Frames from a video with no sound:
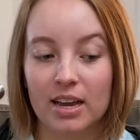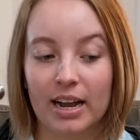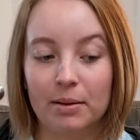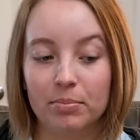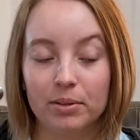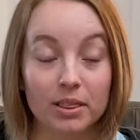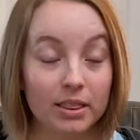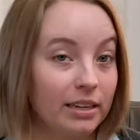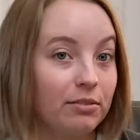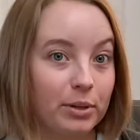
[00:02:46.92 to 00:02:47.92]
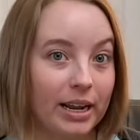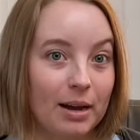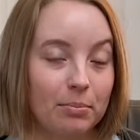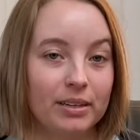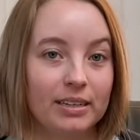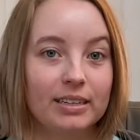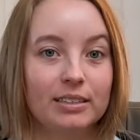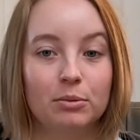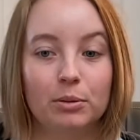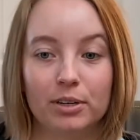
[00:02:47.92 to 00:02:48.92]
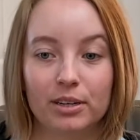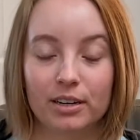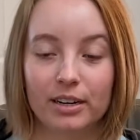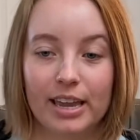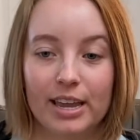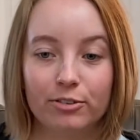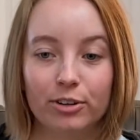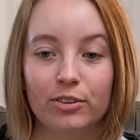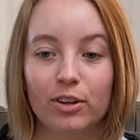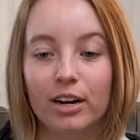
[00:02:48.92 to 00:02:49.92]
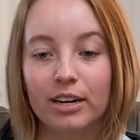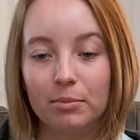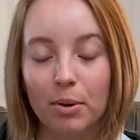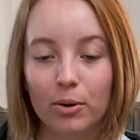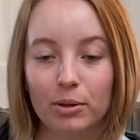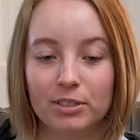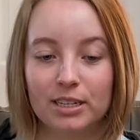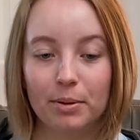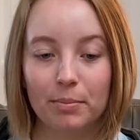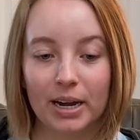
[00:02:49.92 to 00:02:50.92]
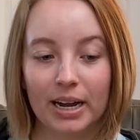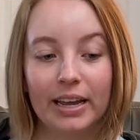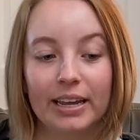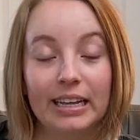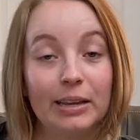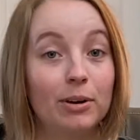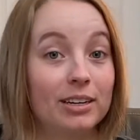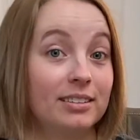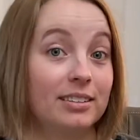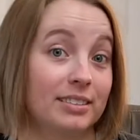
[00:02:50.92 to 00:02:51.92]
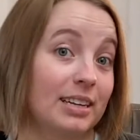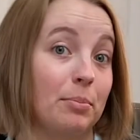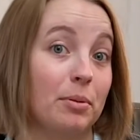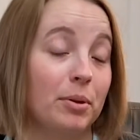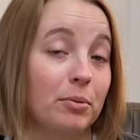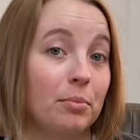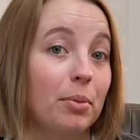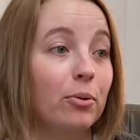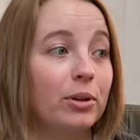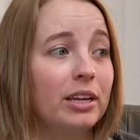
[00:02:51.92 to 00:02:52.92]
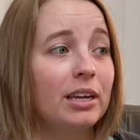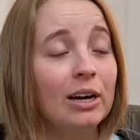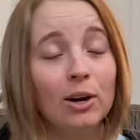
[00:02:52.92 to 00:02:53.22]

I believe what happened is we were cantering along and a pony was coming by, and he wanted to stop and be with the pony